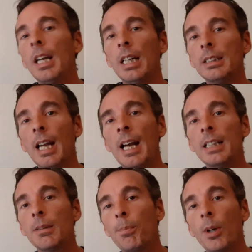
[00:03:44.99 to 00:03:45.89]
And
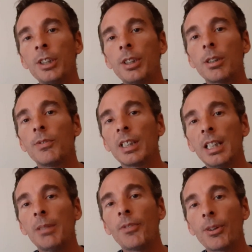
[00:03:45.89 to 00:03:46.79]
add the pressure of a
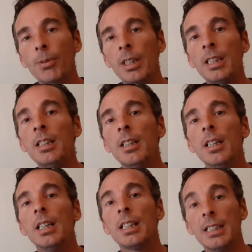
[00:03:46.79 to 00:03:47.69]
game three,
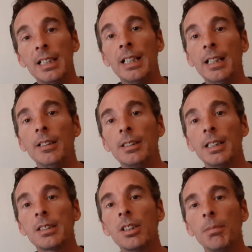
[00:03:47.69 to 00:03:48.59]
yeah,
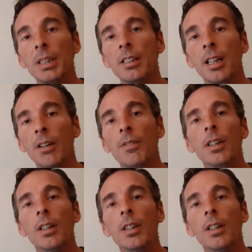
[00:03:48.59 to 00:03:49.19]
that's going to be tough.